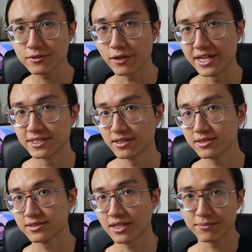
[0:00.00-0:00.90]
you enter
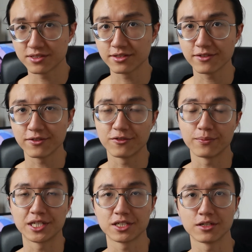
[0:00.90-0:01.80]
sensitive
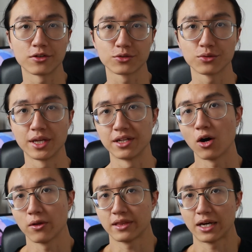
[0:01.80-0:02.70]
information onto an
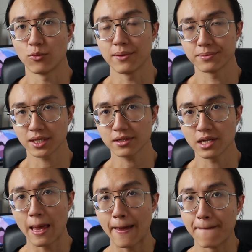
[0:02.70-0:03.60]
online website,
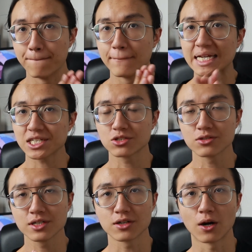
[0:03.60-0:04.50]
make
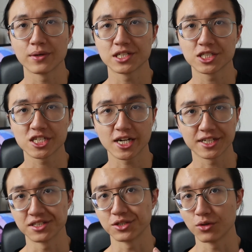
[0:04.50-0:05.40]
sure you always
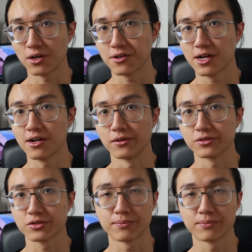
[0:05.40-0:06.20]
check the URL. So